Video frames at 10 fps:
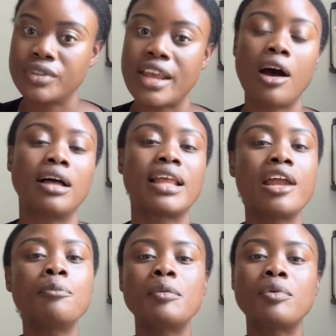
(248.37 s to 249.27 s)
Now a lot
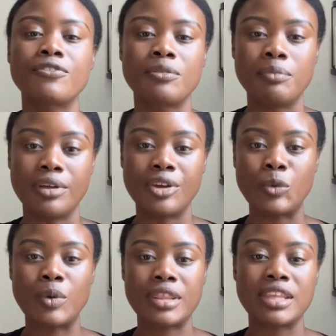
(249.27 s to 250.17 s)
of people are familiar
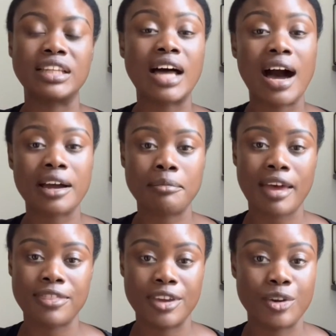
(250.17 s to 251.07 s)
with the lock
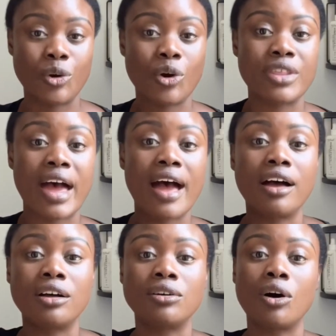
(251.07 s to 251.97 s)
method or the
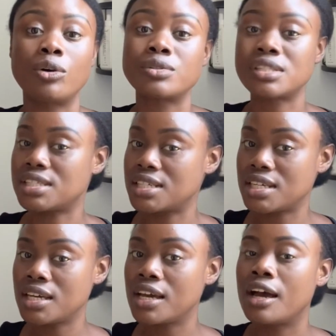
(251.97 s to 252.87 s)

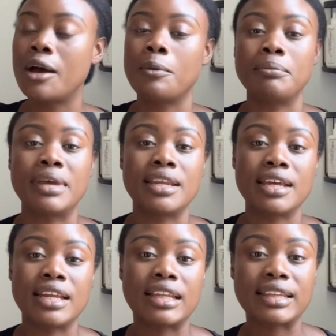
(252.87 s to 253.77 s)
LOC,
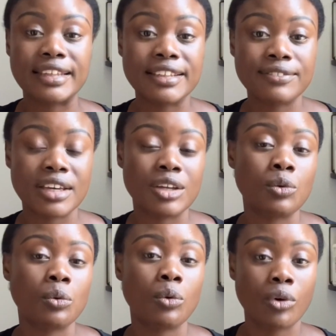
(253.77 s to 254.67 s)
meaning leave-in,
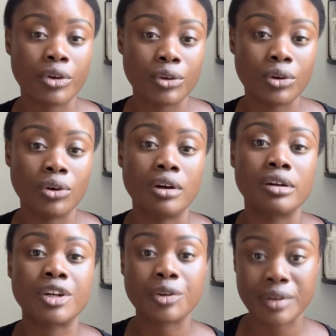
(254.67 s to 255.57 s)
oil,
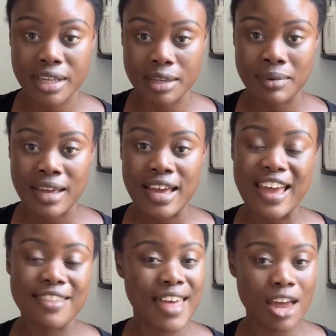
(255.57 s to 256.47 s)
and cream
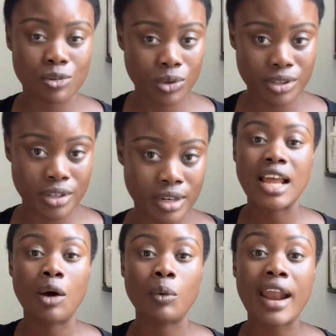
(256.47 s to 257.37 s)
in that order.
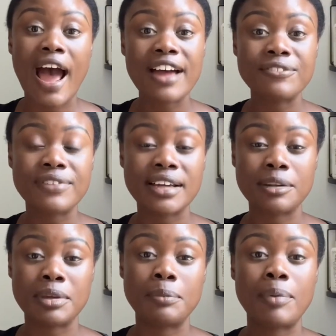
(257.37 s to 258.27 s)
Now what I find to
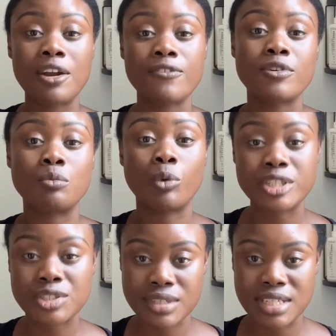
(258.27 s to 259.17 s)
be better for
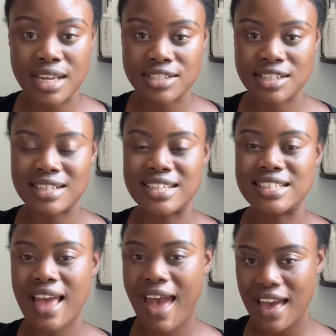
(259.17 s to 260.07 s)
moisture retention
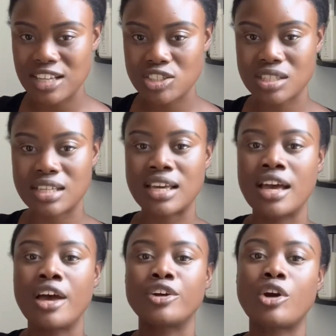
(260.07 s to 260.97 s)
is actually
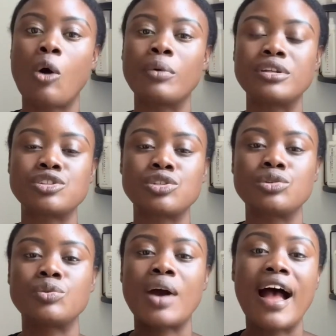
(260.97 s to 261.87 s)
going
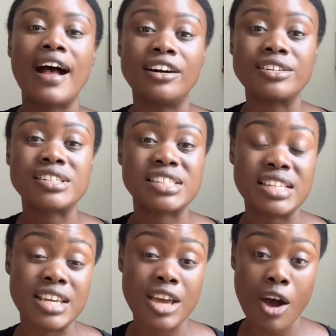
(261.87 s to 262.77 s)
to
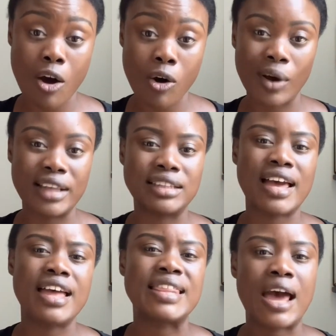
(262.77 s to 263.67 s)
LCO and
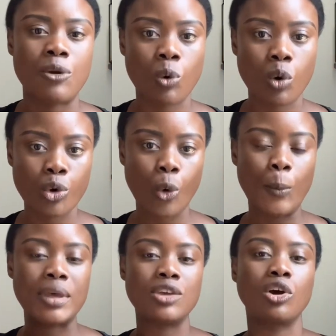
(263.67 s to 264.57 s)
letting that oil
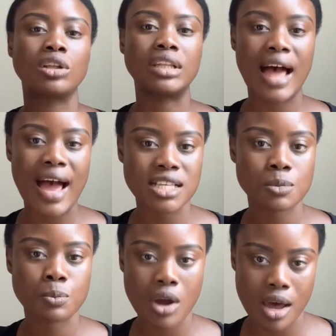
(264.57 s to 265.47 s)
be your
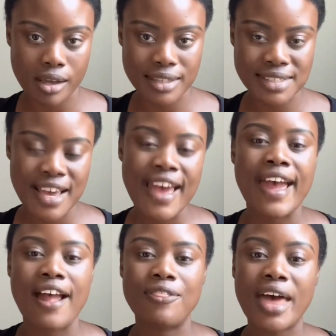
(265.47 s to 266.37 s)
last product.
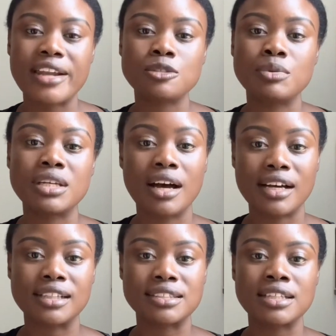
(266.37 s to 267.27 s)
And that is
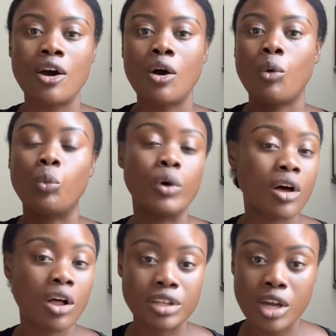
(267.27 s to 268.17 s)
because we
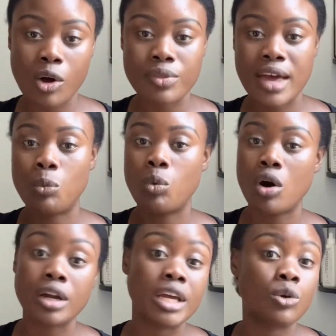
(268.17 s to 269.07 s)
all know that
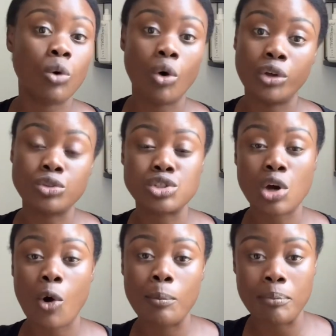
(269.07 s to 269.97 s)
water and oil
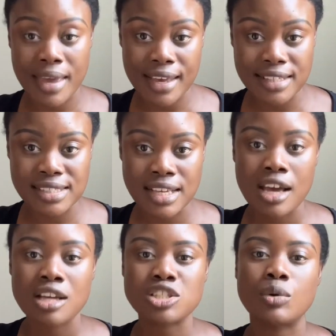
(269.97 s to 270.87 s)
don't mix.
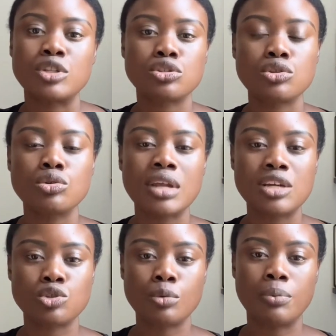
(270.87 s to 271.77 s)
So as soon
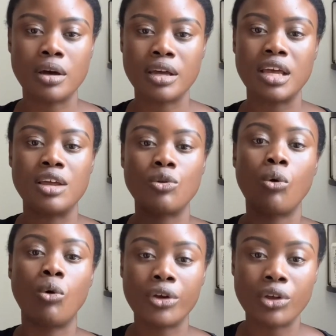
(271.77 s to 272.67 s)
as you put an
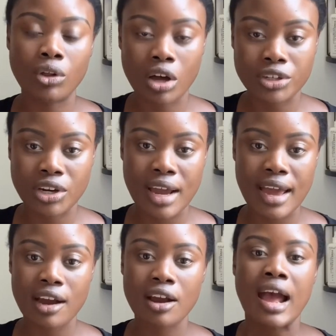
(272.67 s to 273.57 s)
oil on your
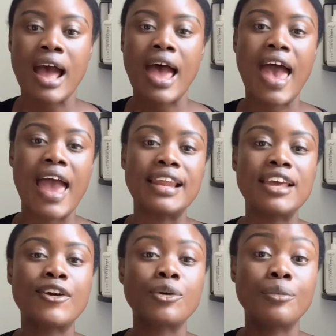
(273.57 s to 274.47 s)
hair,
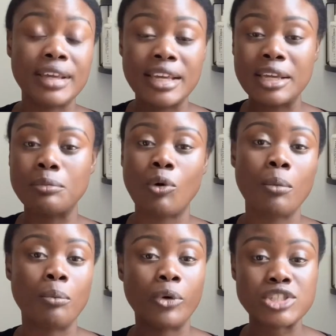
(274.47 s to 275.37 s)
any cream or
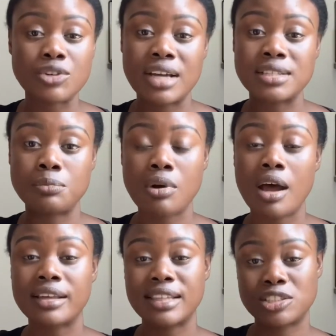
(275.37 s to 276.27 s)
moisturizing
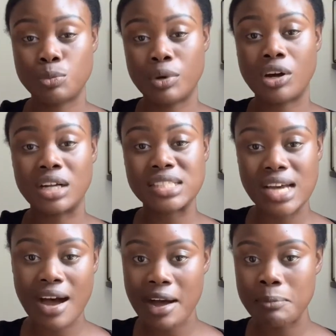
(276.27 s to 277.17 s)
product that you put on
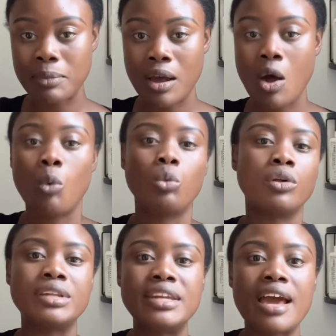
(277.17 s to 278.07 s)
top will
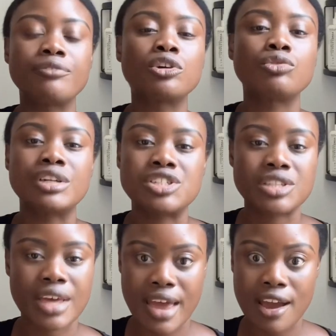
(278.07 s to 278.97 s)
never reach
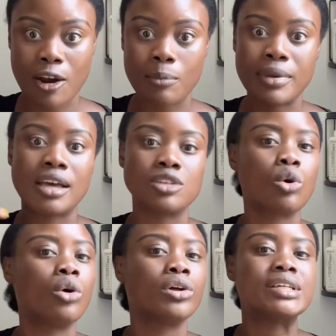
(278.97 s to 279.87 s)
the hair because
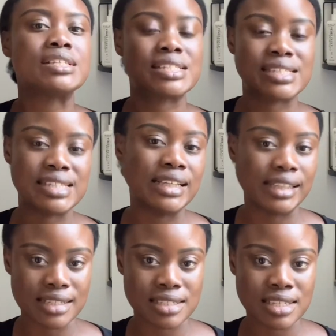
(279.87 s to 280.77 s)
oil is a
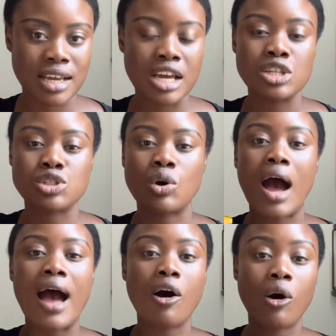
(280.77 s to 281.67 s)
sealant. So
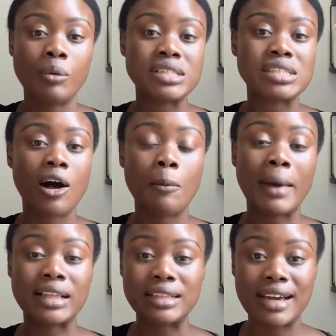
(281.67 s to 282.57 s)
I always tell my
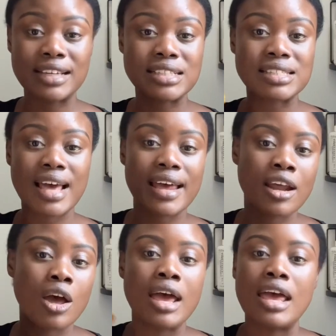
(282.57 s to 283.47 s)
clients
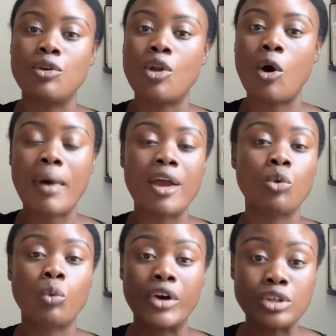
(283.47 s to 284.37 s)
that no matter
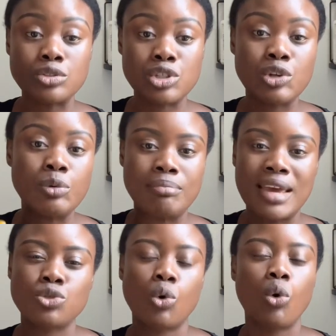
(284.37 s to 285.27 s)
what you do,
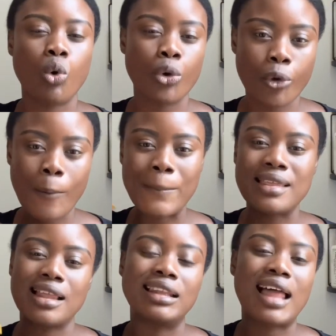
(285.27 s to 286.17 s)
make the oil be
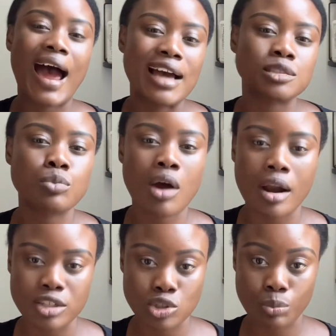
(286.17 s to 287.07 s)
the last
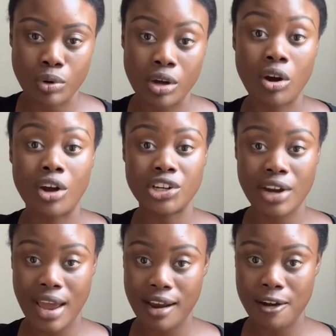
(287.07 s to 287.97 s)
product you put on your
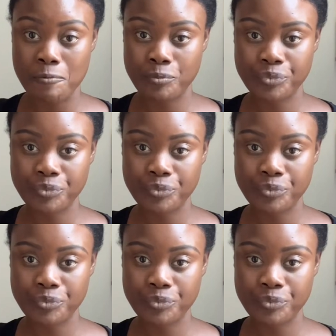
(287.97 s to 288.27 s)
hair.